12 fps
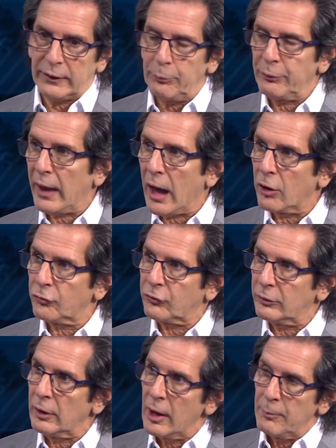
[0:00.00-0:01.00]
keep the house
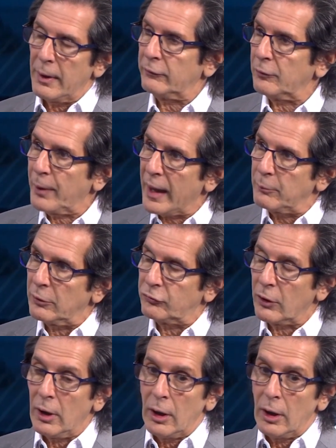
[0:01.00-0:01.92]
and make the payments.